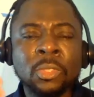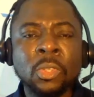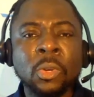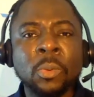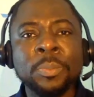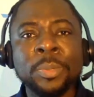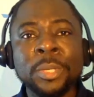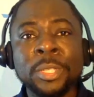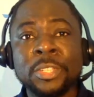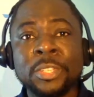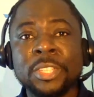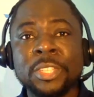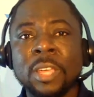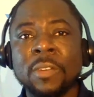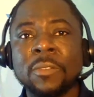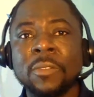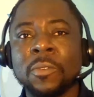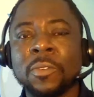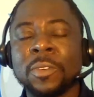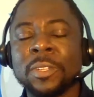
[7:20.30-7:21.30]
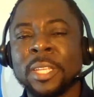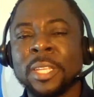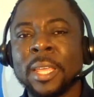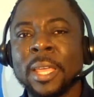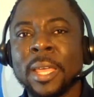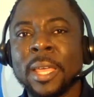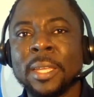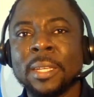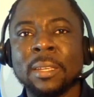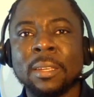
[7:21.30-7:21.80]
don't beat yourself over the
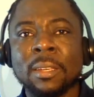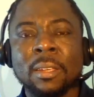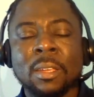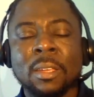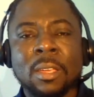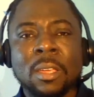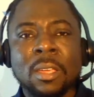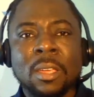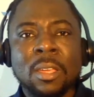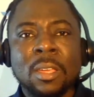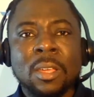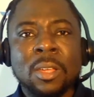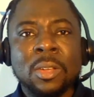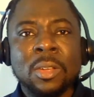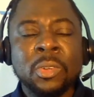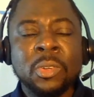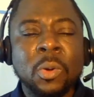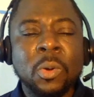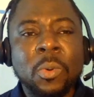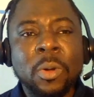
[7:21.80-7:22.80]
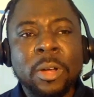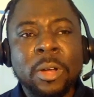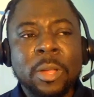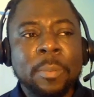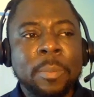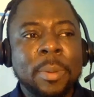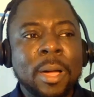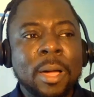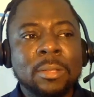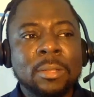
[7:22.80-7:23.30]
head. Don't worry
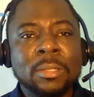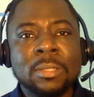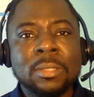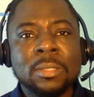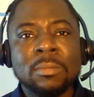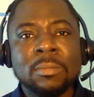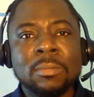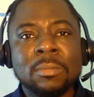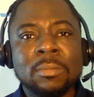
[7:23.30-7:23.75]
about